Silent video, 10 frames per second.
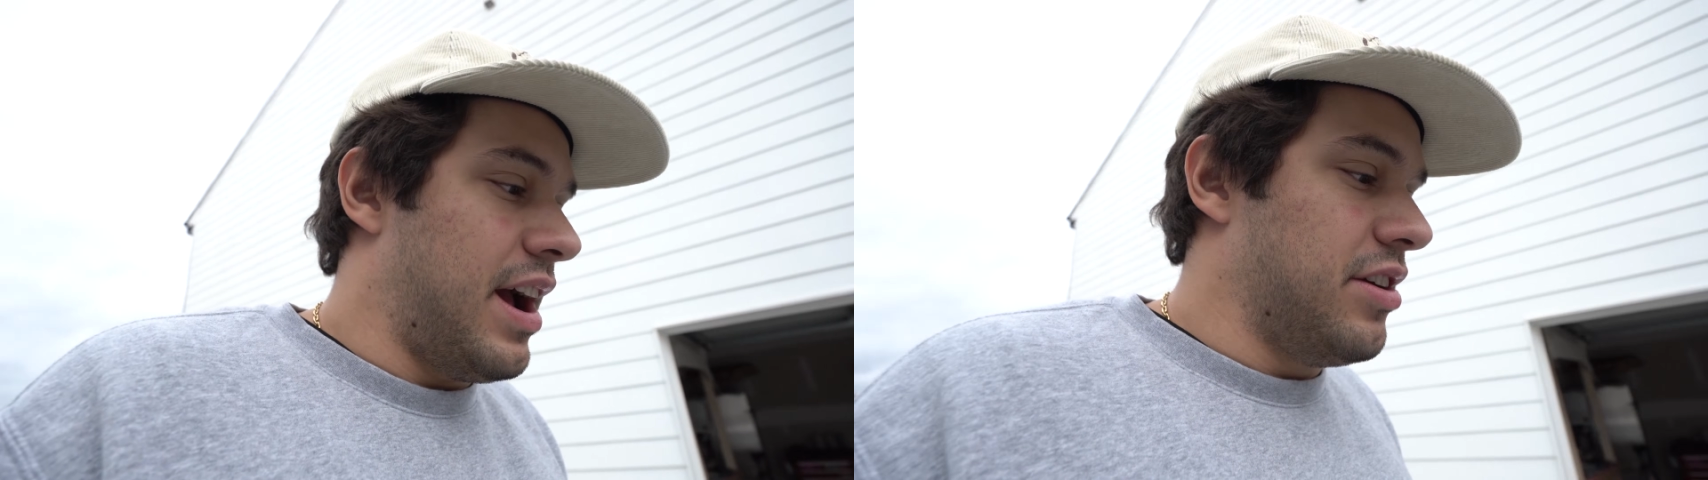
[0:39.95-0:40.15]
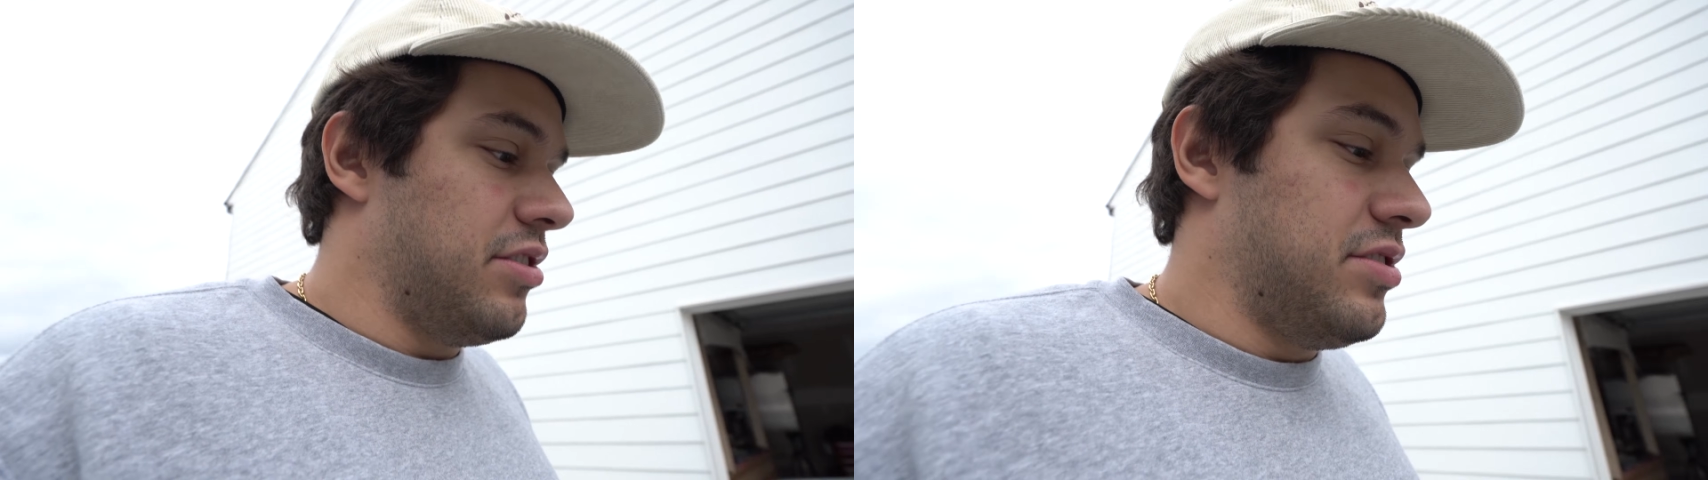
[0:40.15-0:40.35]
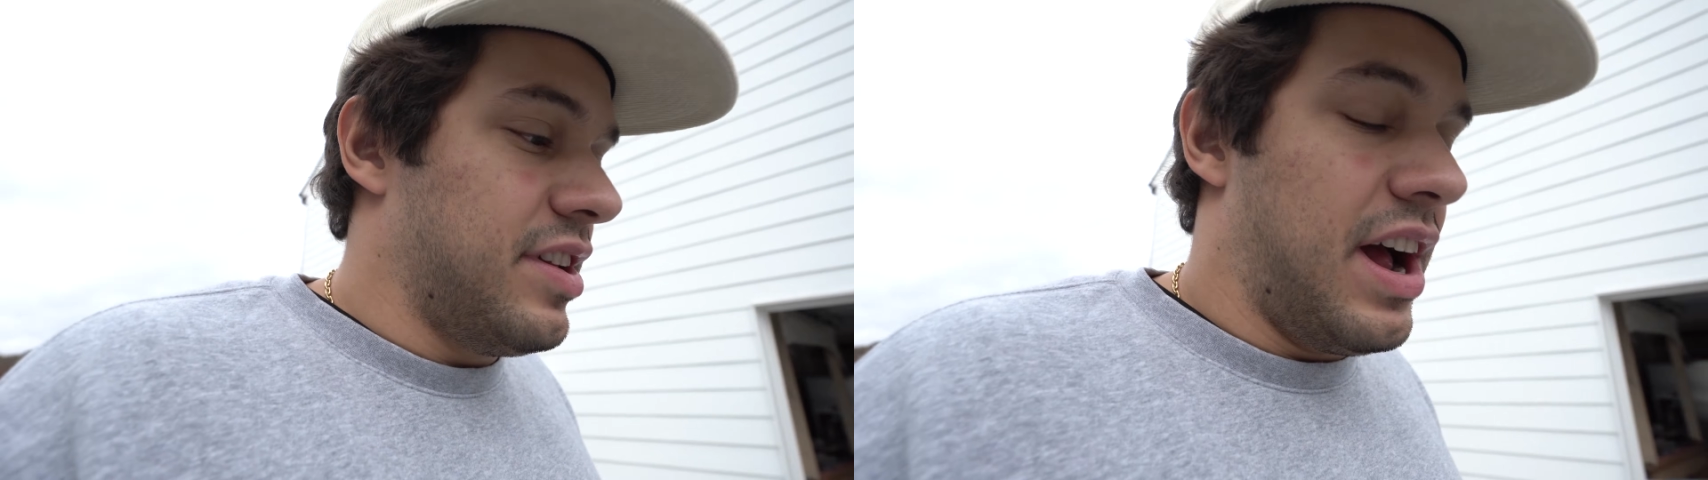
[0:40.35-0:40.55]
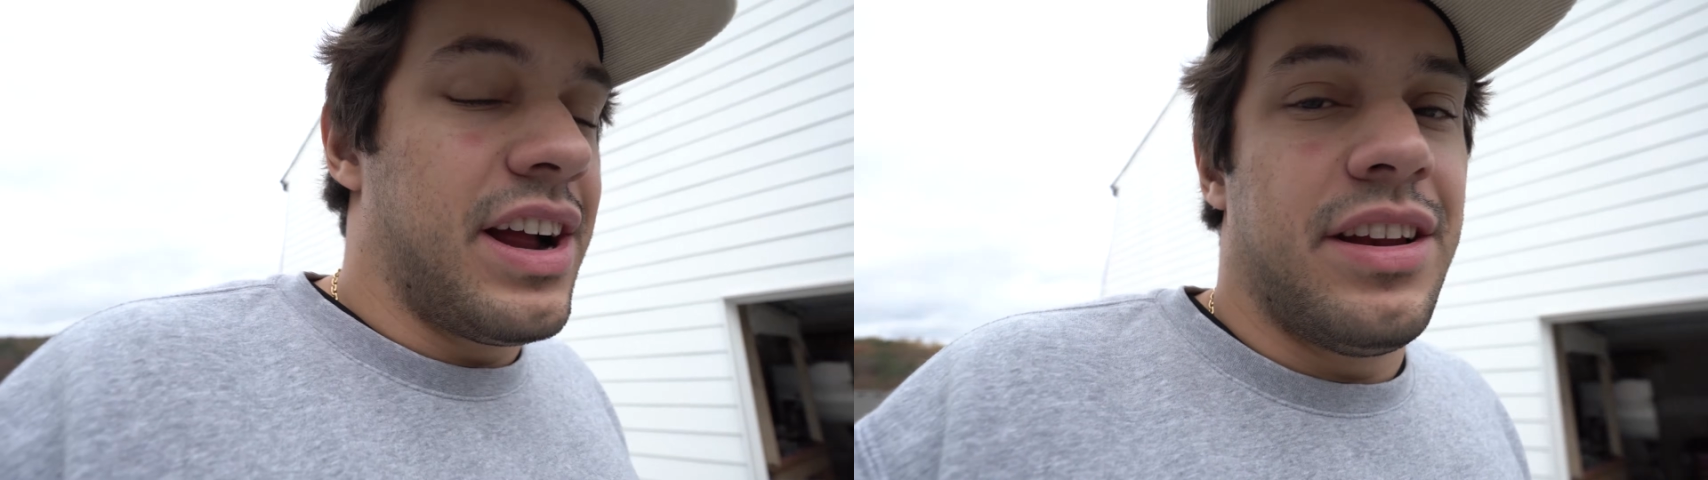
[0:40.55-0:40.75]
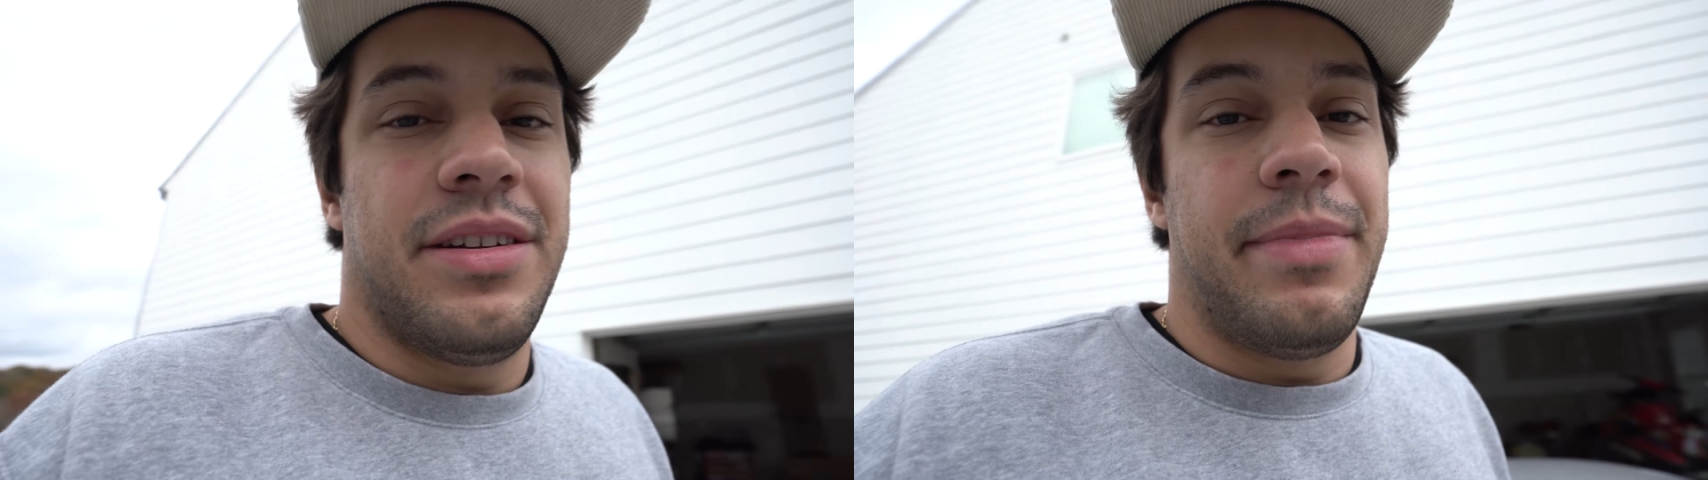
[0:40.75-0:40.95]
I know it's
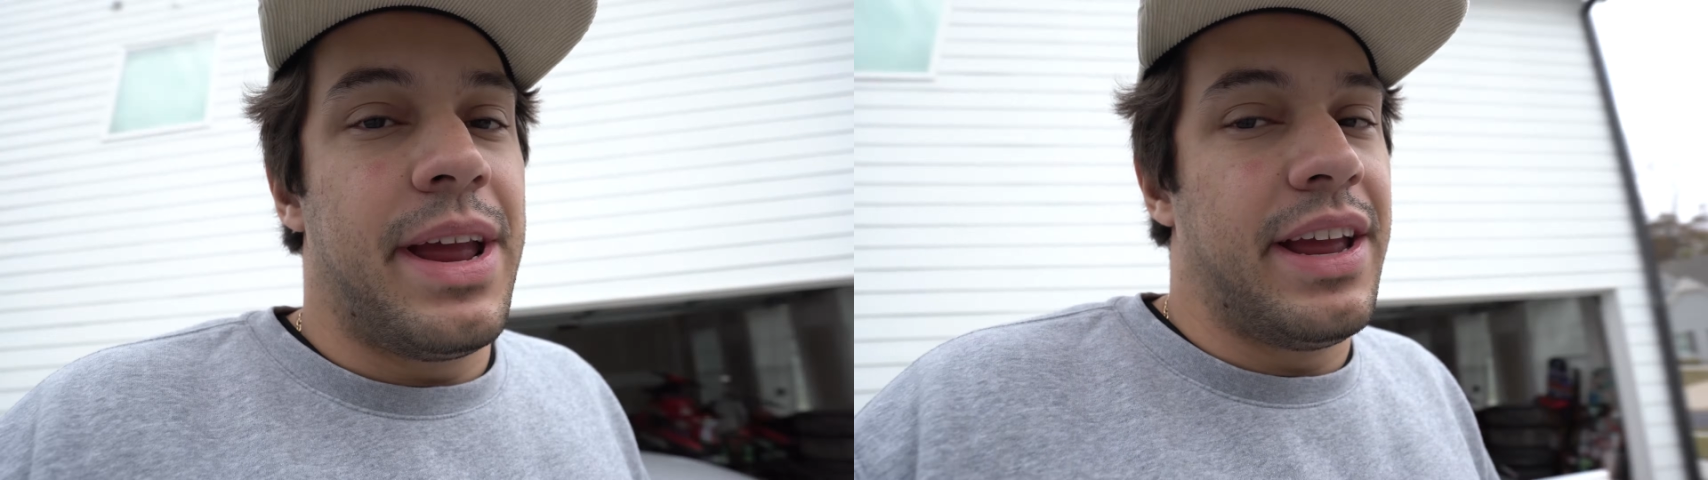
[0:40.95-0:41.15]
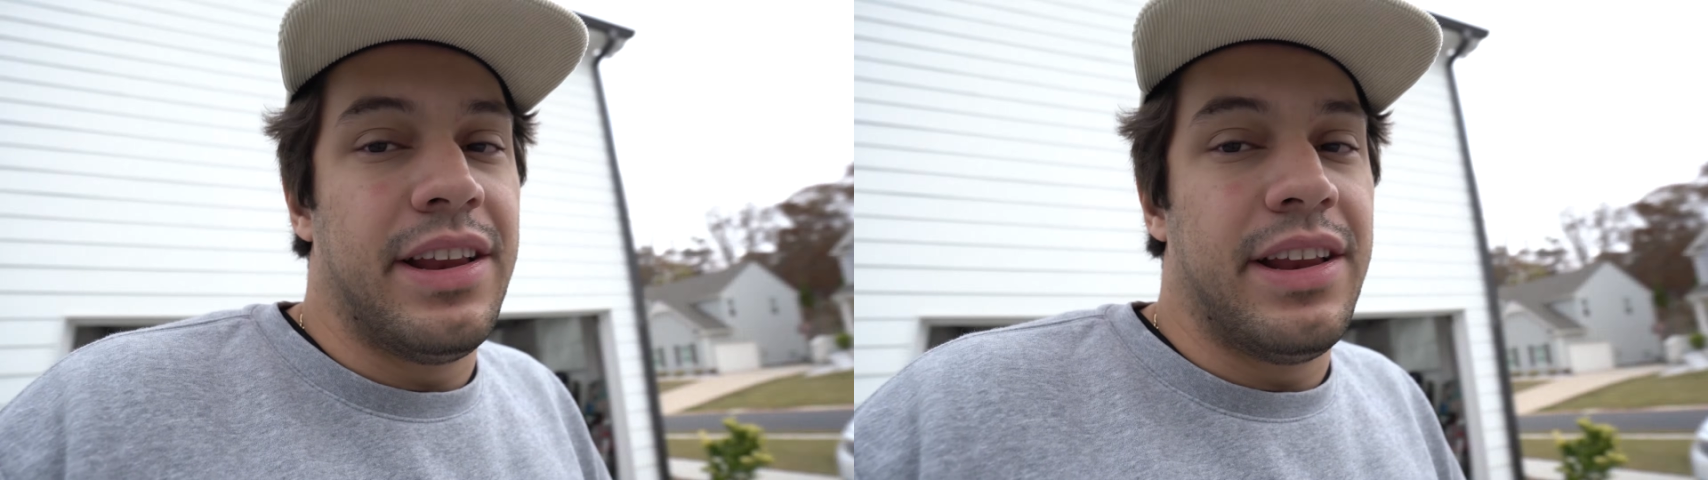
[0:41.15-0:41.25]
not gonna make